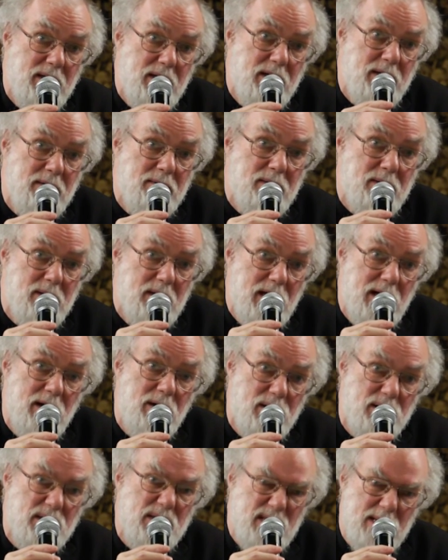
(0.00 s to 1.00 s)
in
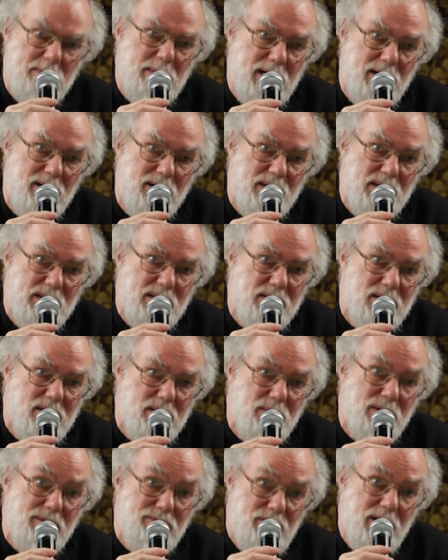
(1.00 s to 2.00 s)
areas, some areas,
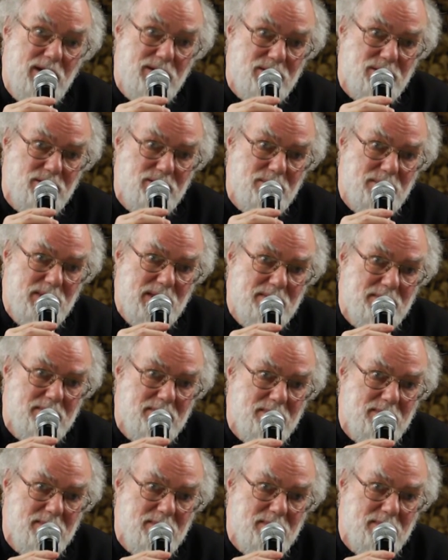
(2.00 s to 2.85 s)
with faith groups.